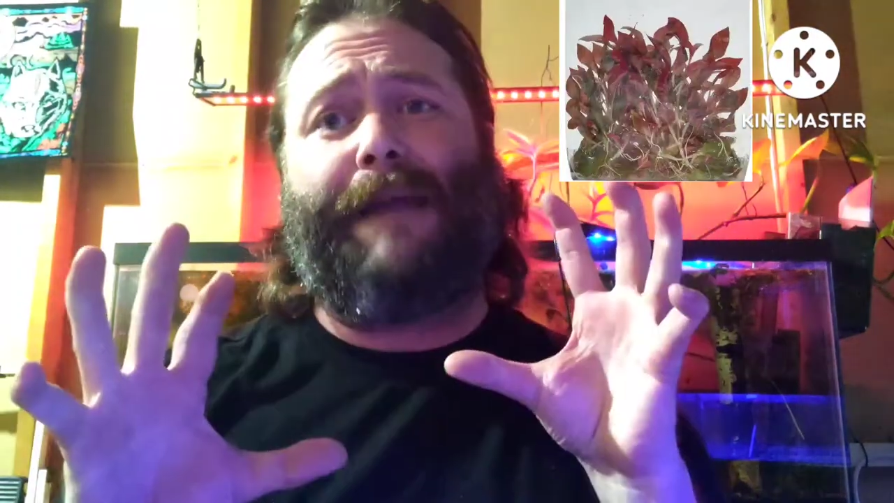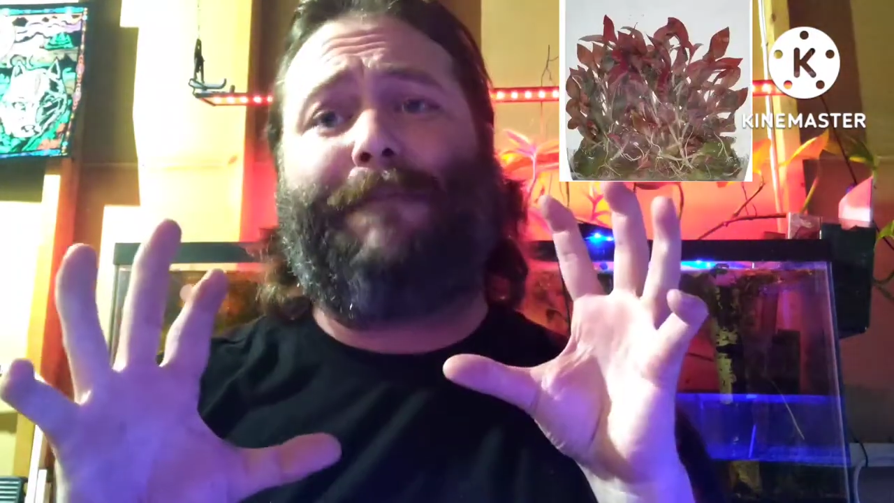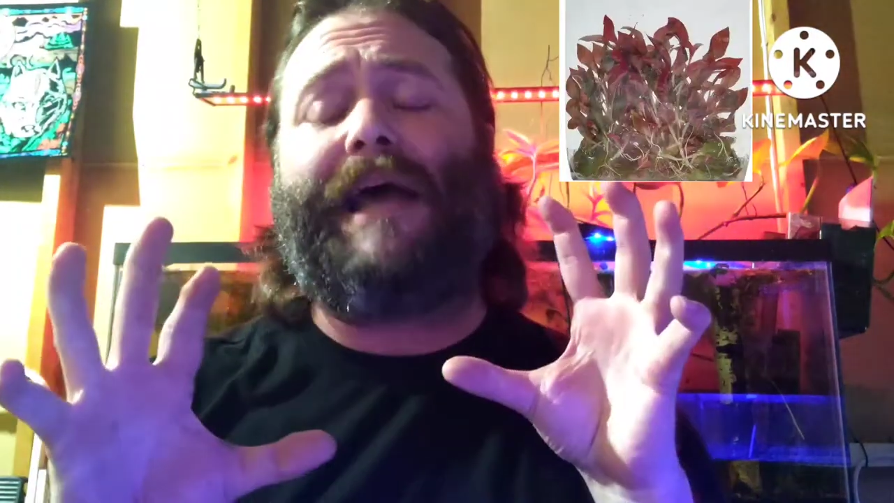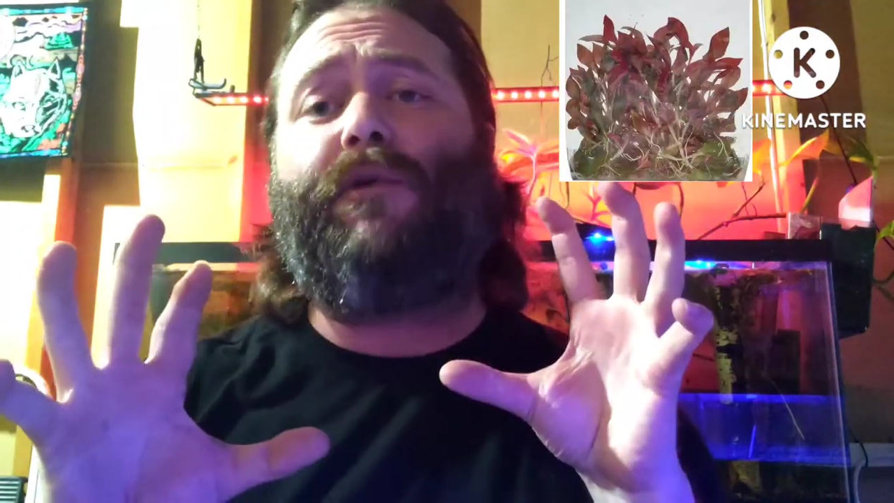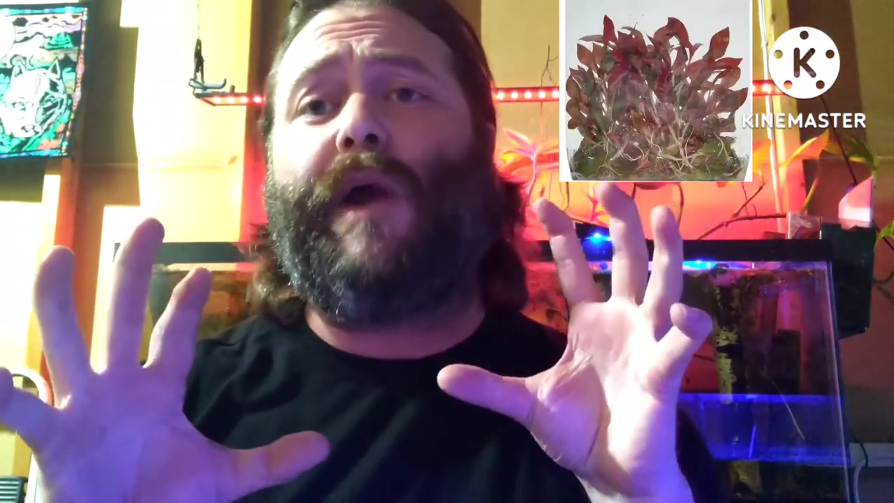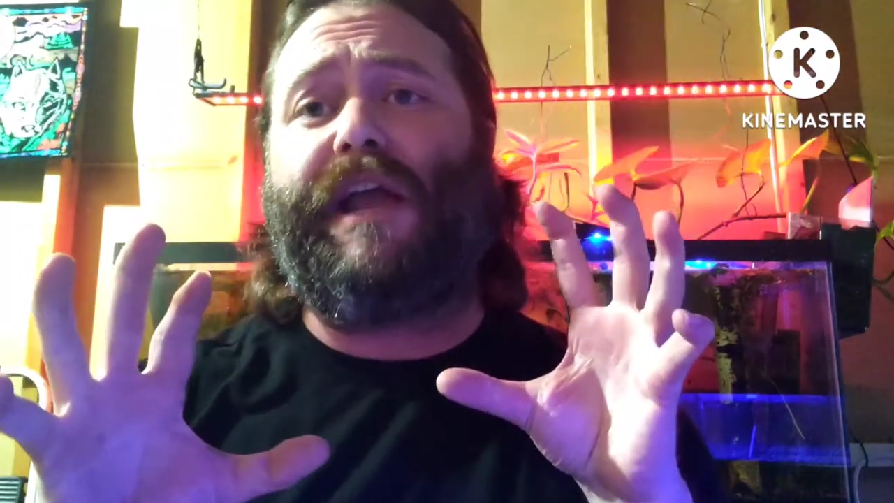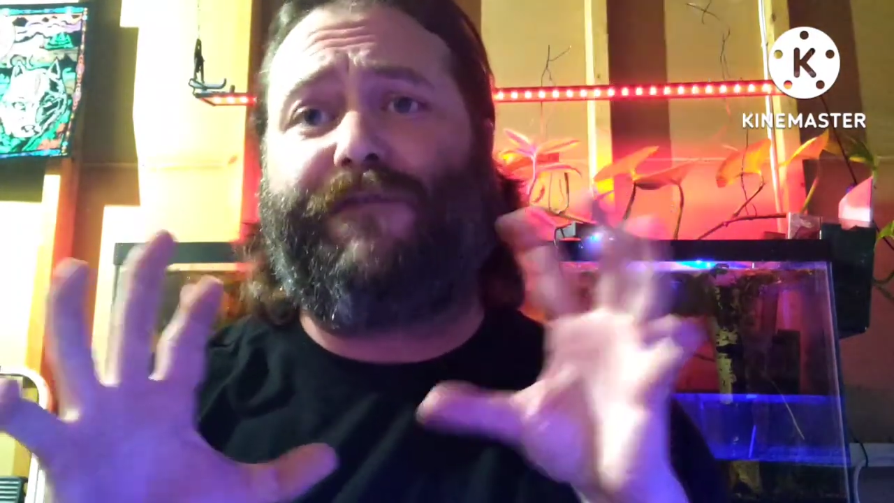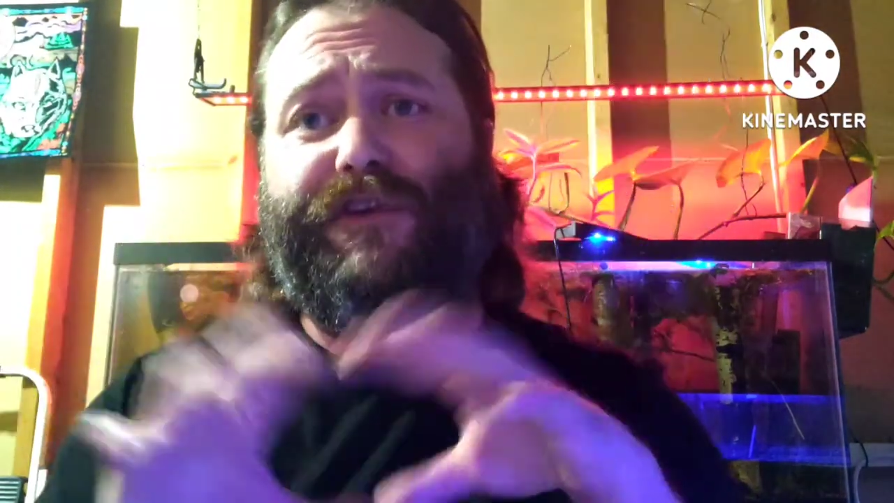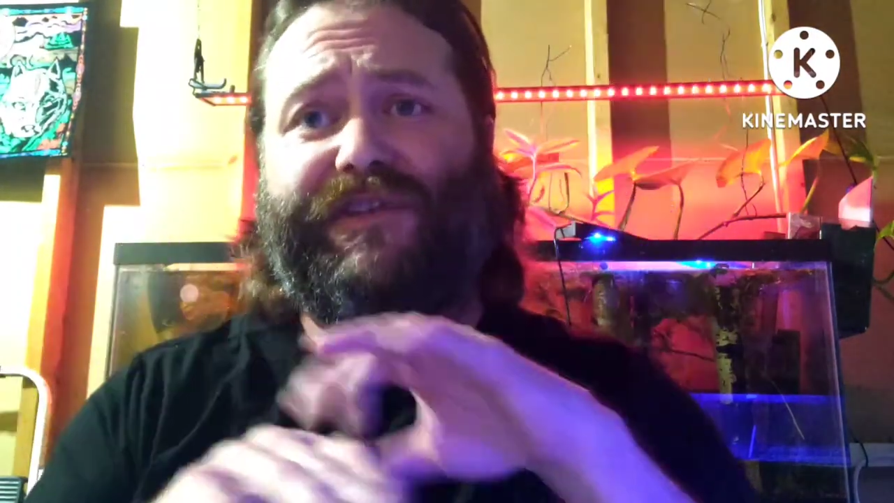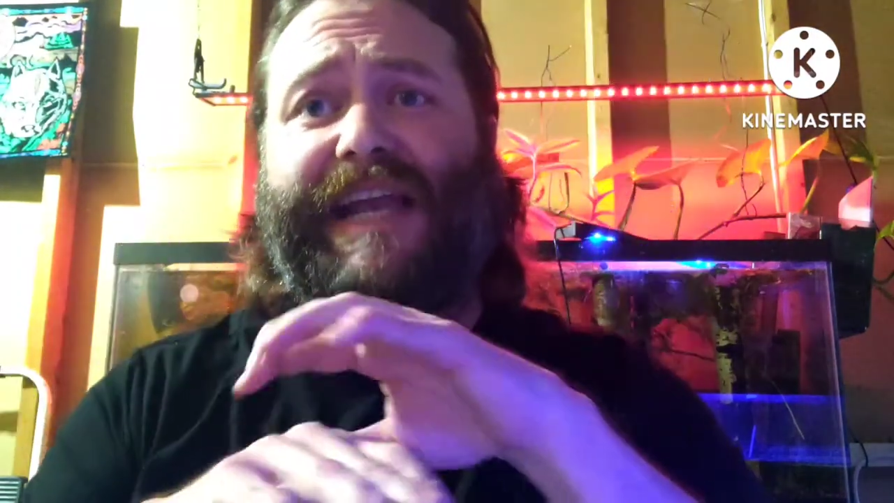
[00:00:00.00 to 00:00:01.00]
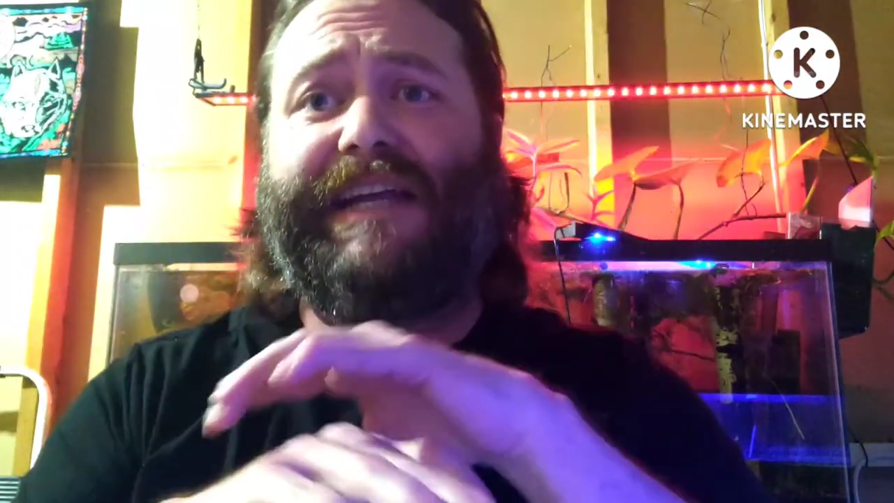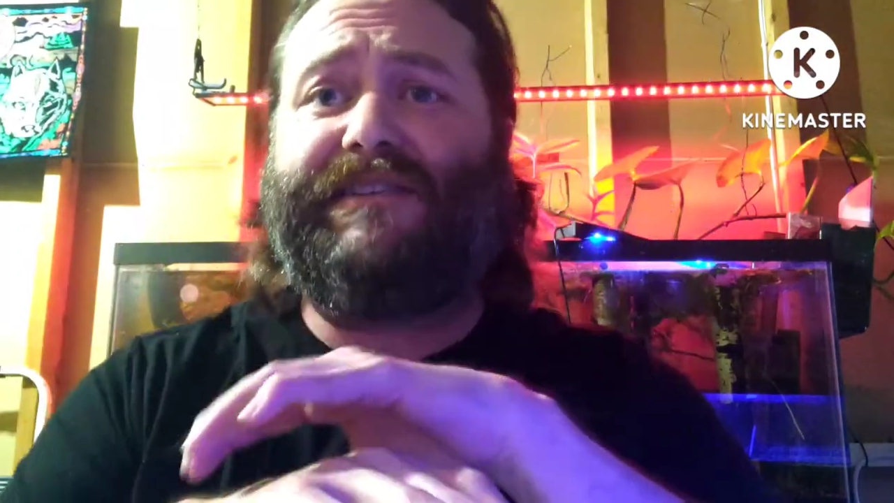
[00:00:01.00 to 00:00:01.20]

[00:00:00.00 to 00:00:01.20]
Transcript: And by the way, if you stay